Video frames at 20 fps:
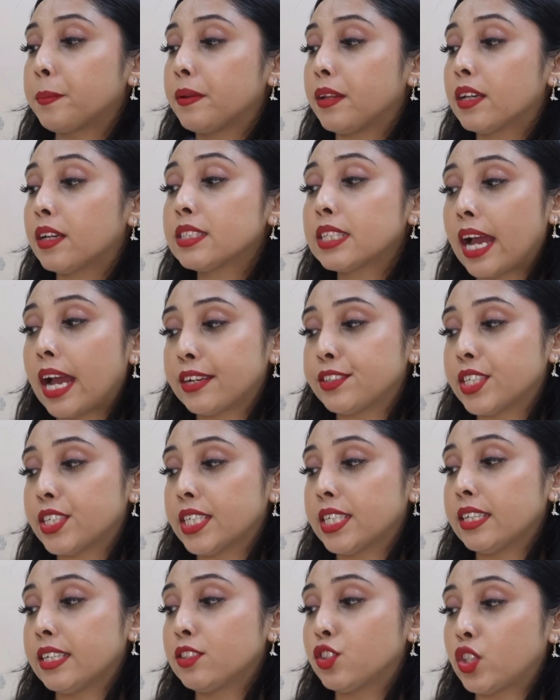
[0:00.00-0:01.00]
Plus
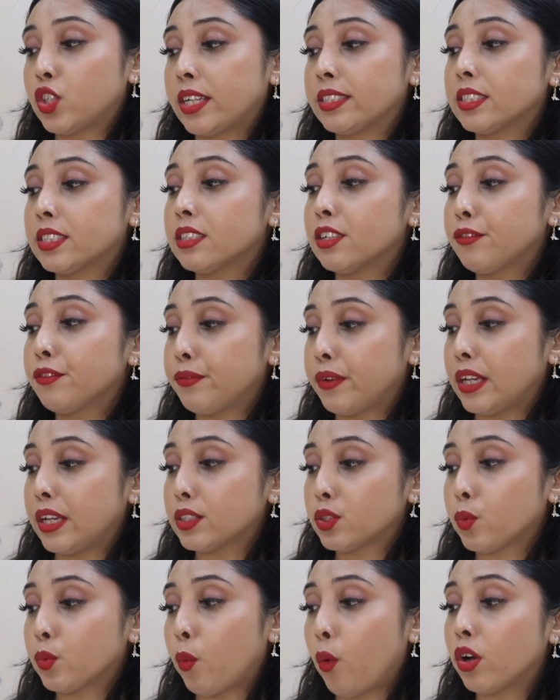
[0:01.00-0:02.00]
Hydrating Gentle
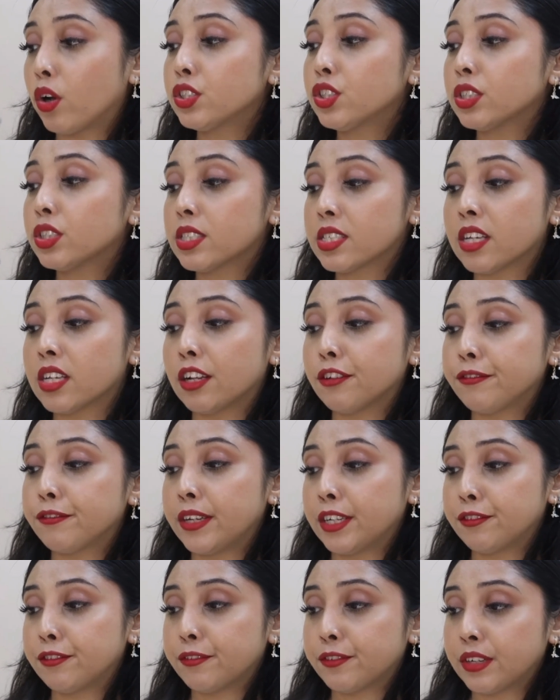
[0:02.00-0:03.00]
Face Wash,
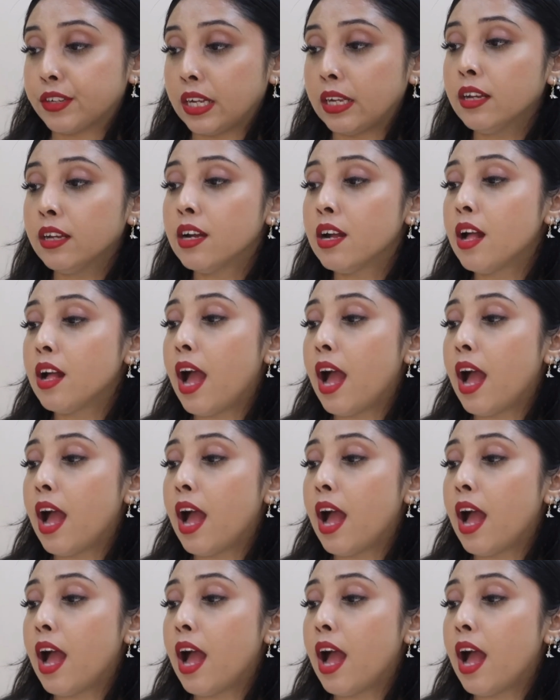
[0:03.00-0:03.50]
sulfate free,